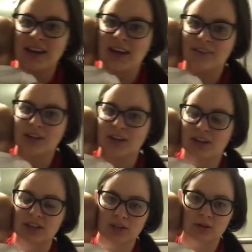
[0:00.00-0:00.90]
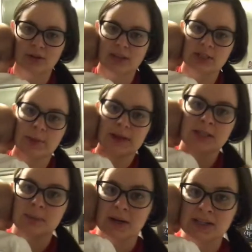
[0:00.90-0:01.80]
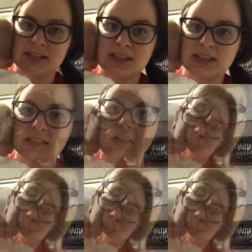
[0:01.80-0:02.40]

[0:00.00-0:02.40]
never showed you guys Bella's present.